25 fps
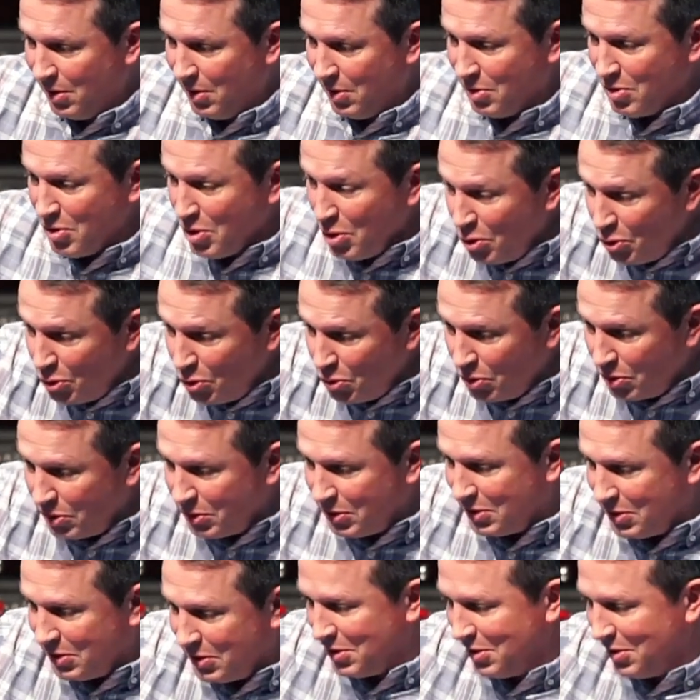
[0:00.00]

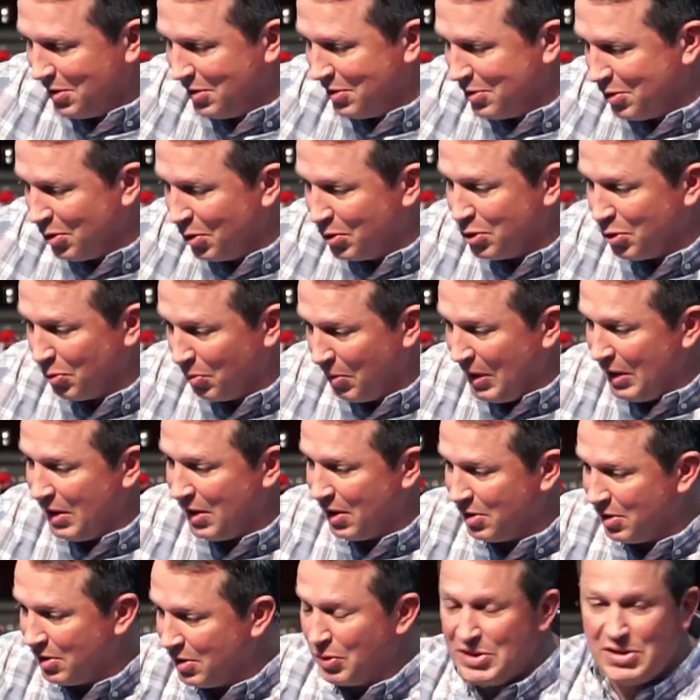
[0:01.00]
news, social
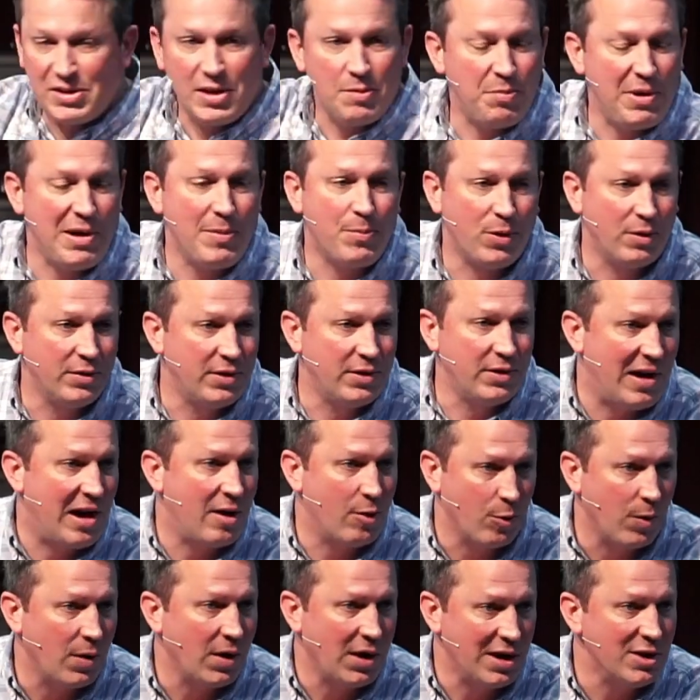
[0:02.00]
media, is we see people
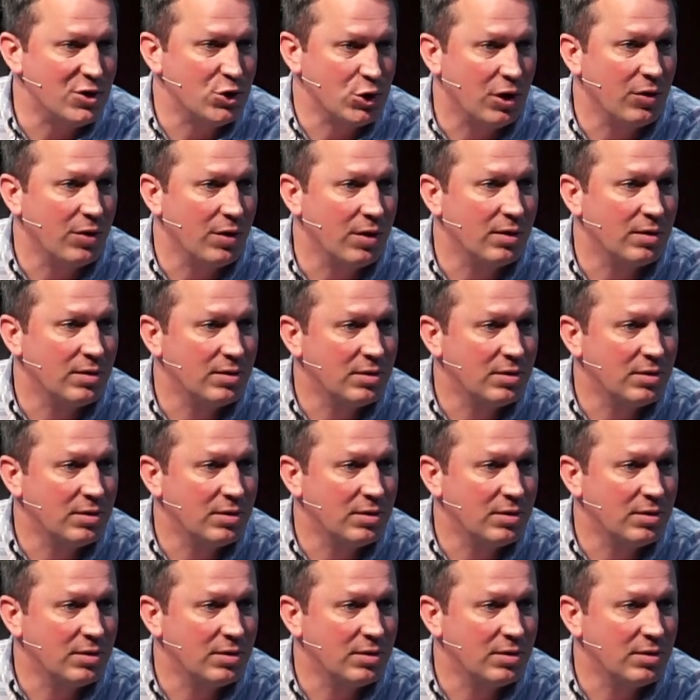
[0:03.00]
devouring each other.